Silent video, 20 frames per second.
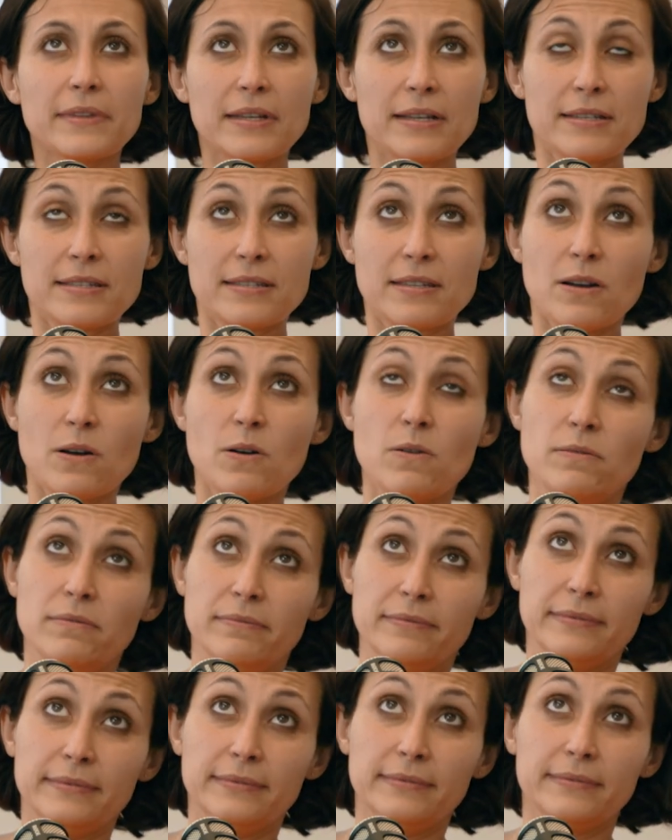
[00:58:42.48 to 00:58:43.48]
So
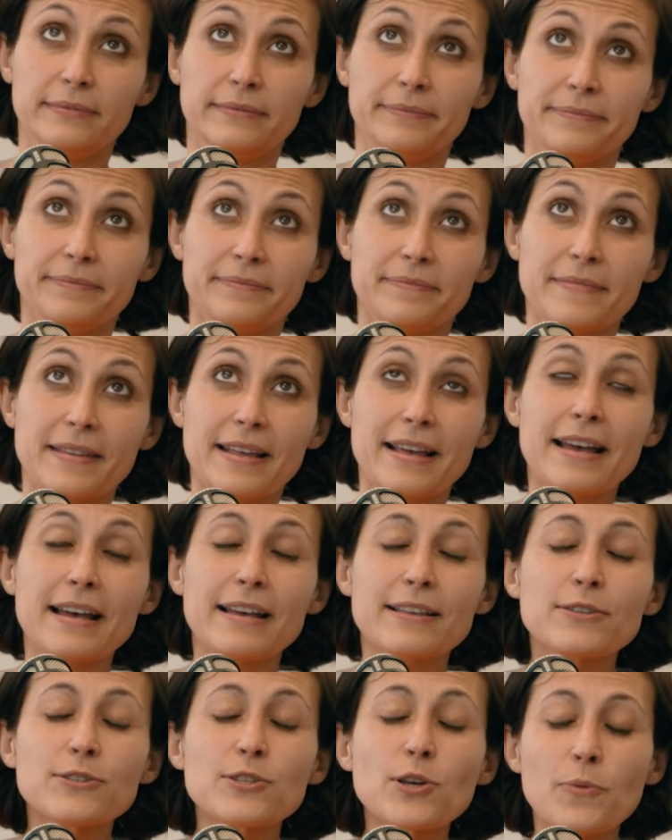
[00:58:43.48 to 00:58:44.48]

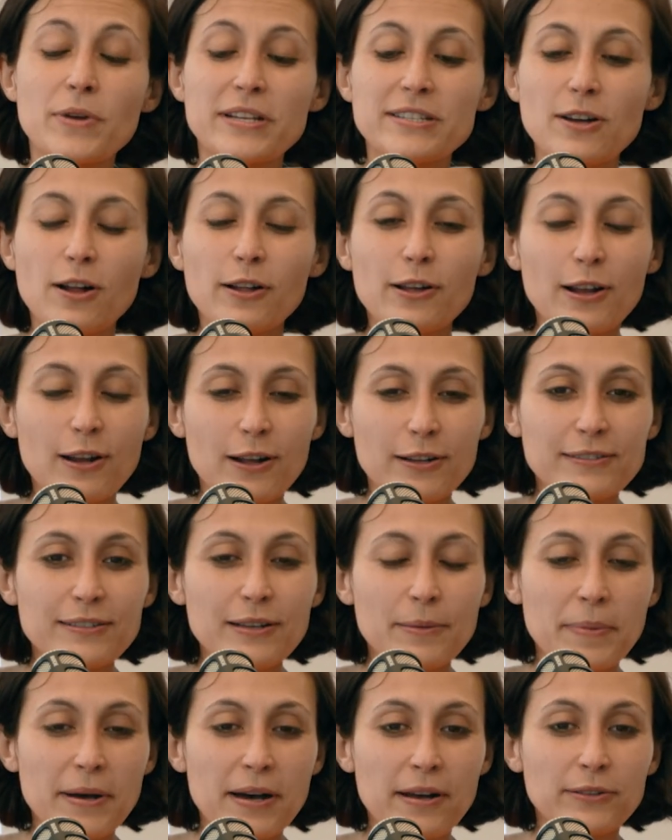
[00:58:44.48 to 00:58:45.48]
we talk a lot
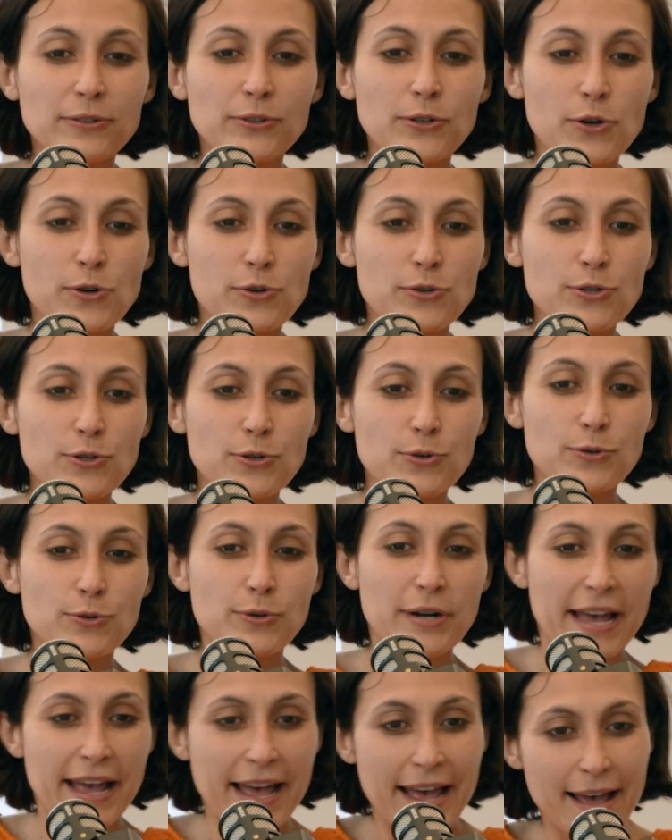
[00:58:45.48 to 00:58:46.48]
about those who
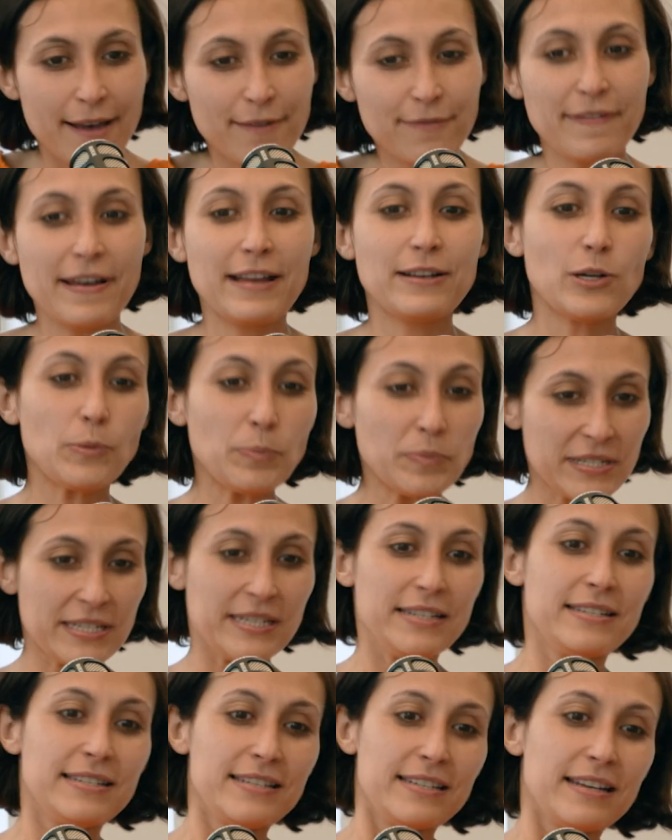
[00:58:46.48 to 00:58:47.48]
have
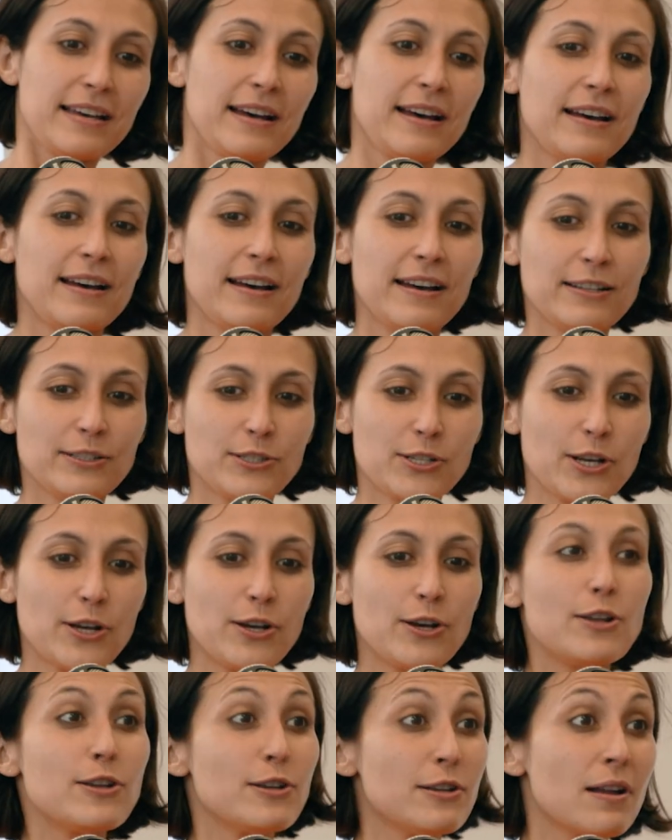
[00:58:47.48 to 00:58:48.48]
adopted
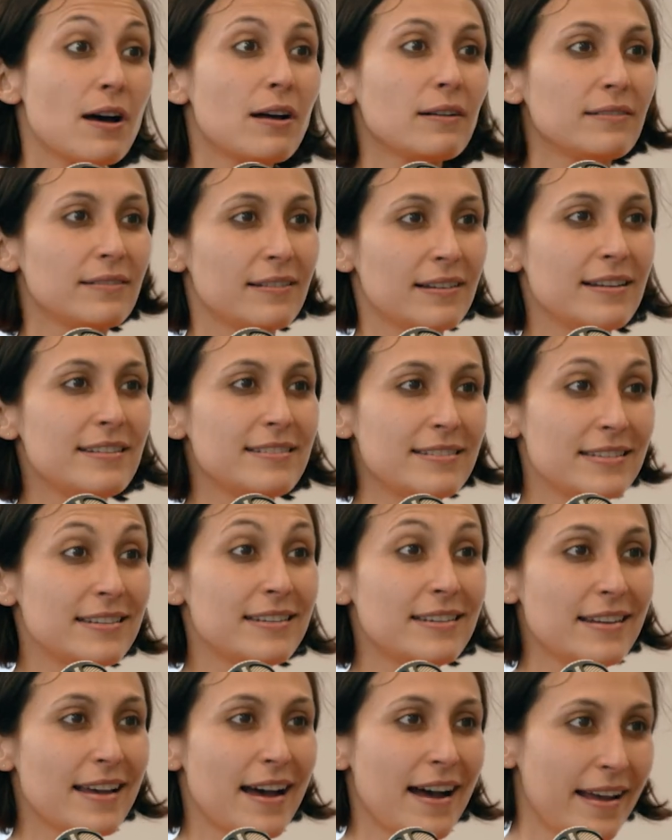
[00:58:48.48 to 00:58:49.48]
the
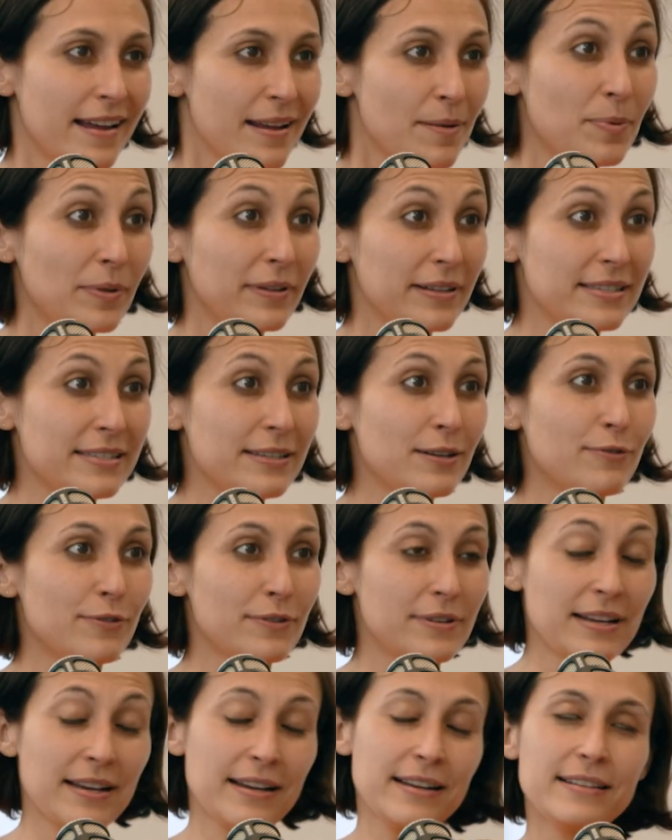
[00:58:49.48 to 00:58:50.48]
non-DEI policy
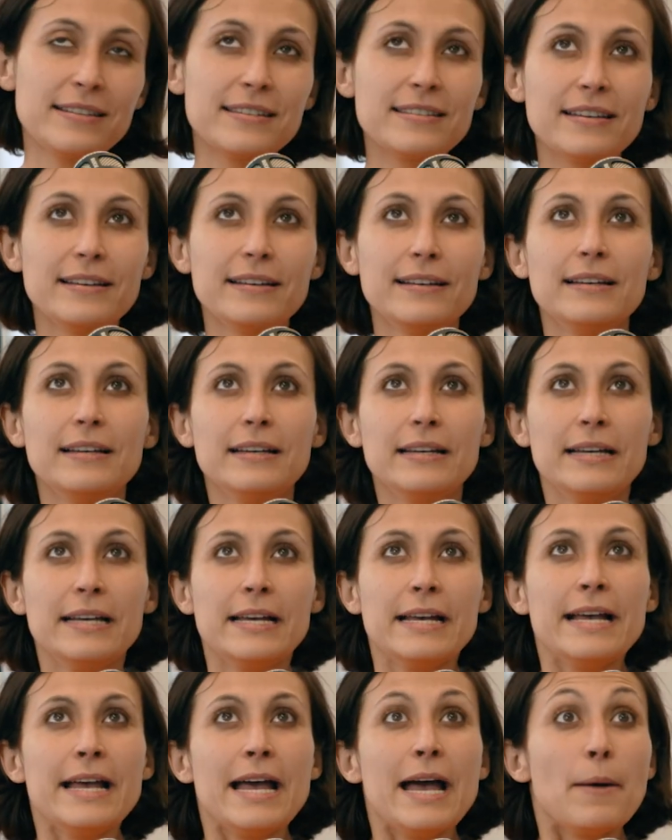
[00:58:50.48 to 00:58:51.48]
overnight.
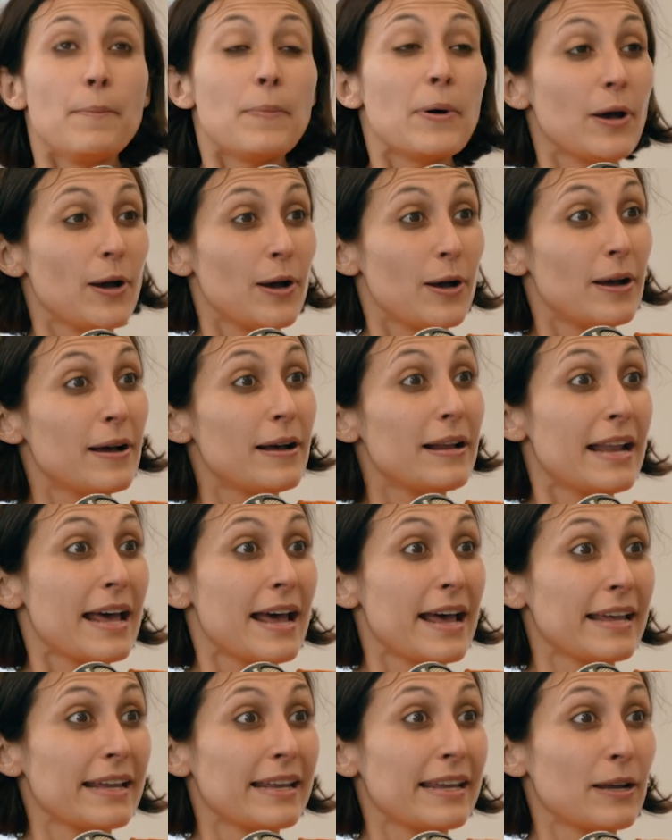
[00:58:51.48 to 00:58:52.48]
But
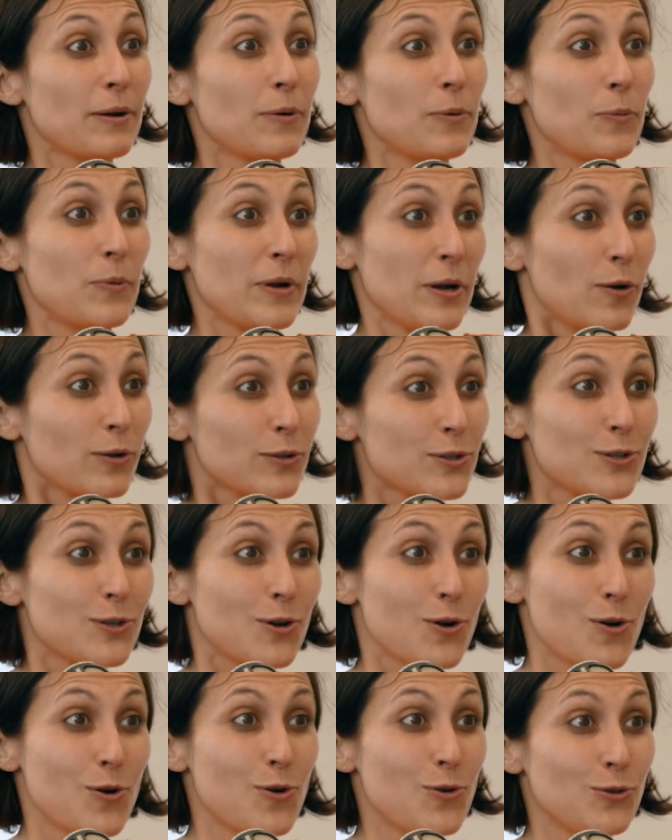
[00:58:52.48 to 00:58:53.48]
we
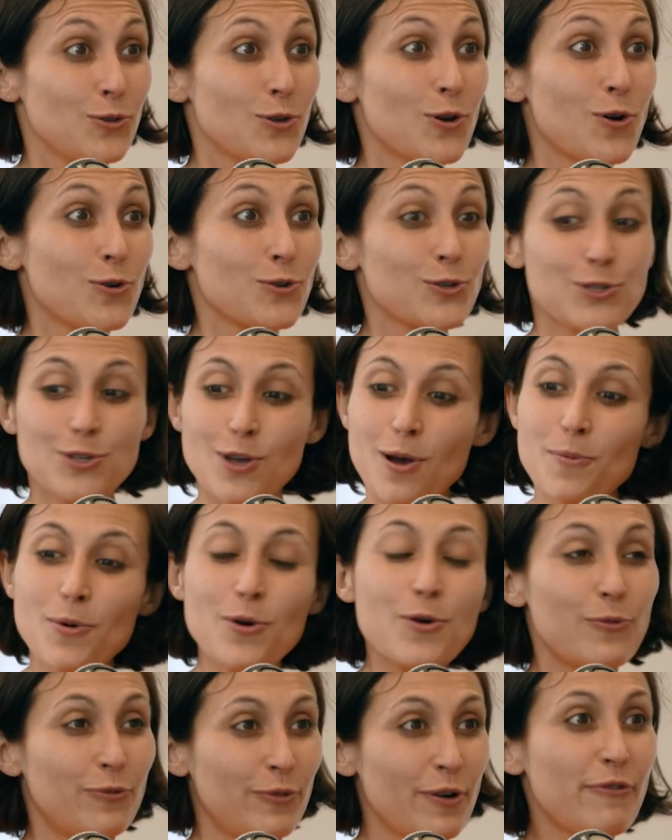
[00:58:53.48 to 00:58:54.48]
also know some
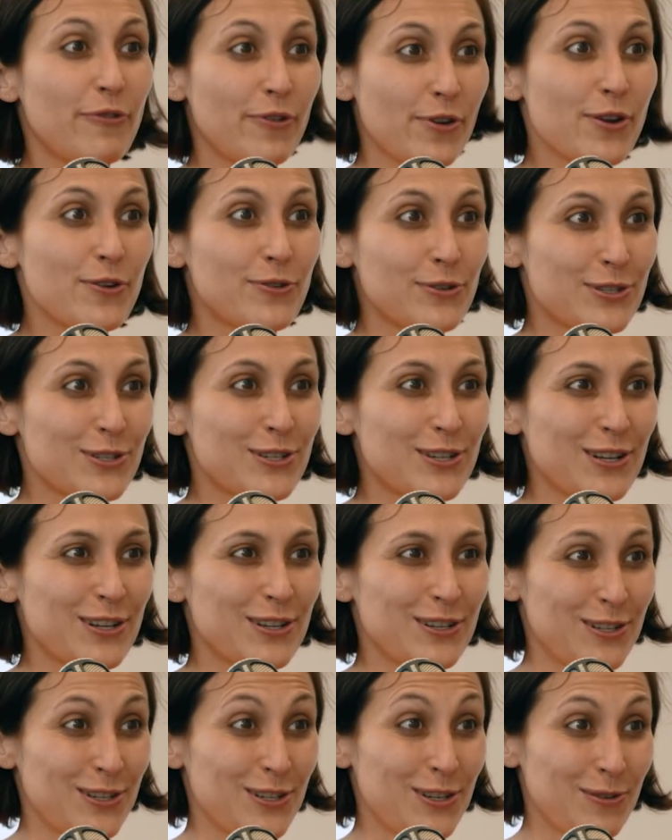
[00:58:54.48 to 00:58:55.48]
who've refused
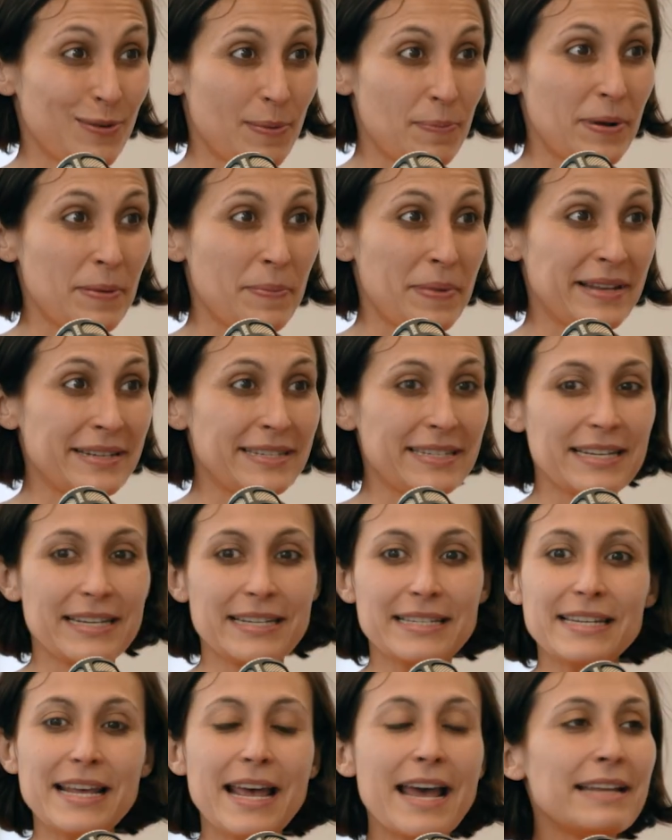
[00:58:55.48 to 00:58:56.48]
to implement
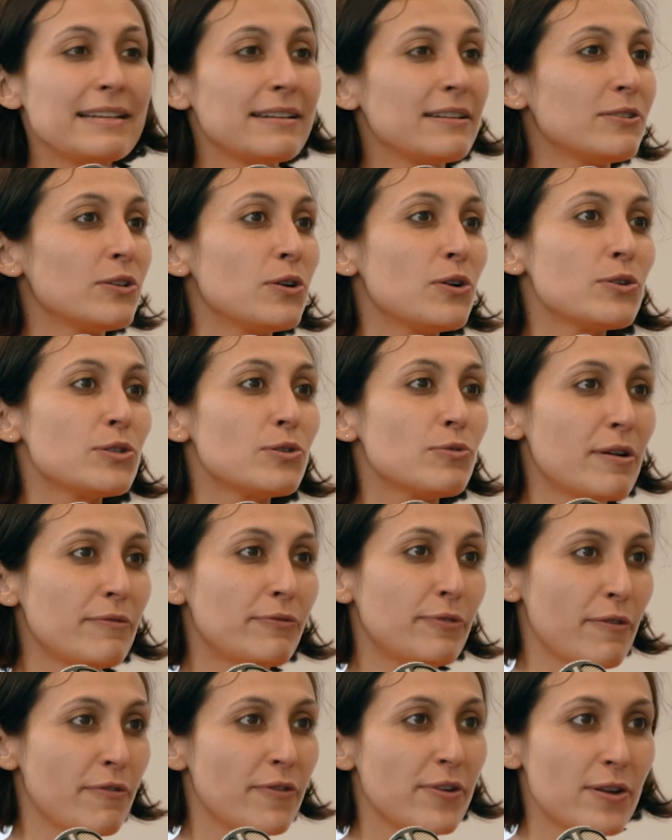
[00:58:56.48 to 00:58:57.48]
it. And those who have
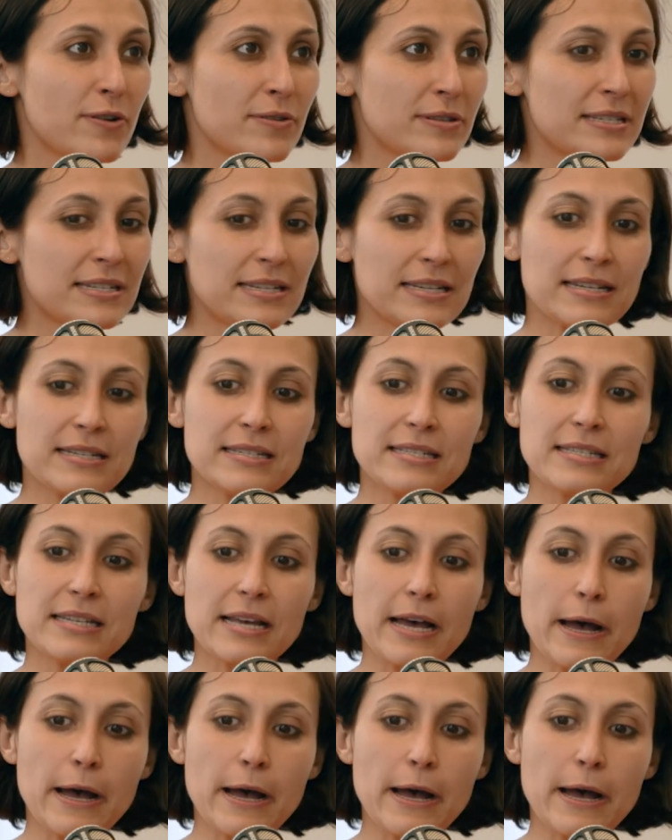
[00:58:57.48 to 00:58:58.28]
refused it